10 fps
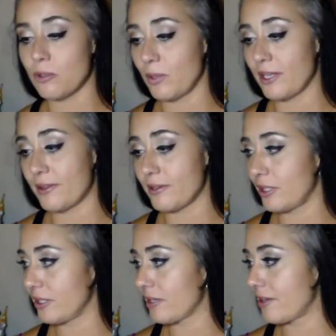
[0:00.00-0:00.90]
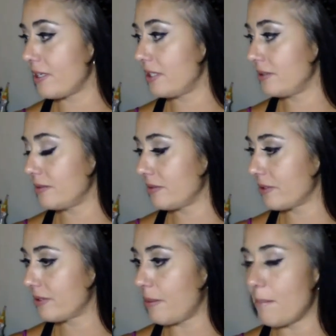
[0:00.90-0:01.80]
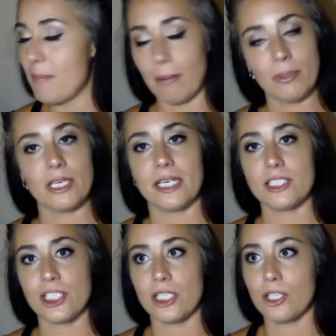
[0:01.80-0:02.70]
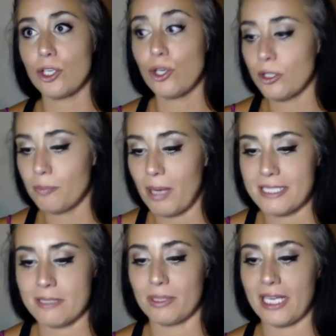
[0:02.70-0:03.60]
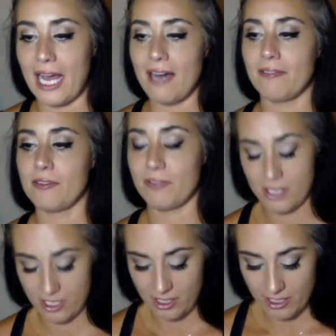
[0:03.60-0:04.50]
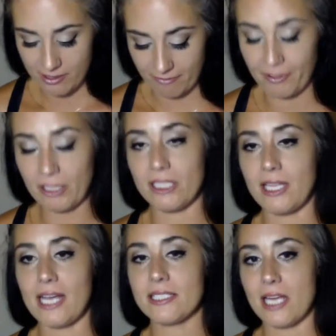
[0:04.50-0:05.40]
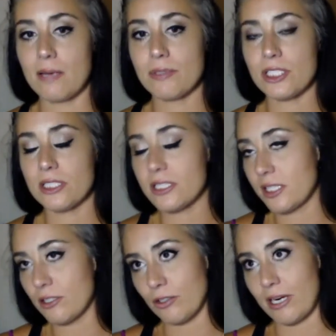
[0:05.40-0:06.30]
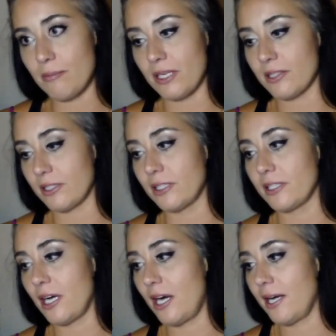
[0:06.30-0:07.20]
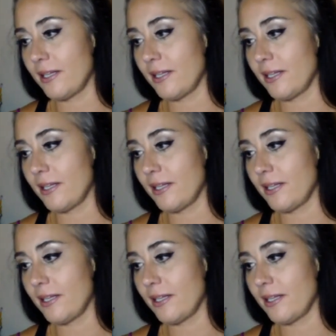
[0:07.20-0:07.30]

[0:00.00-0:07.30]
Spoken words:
with the memory she could possibly have of the very last time she'd see her grandmother, and I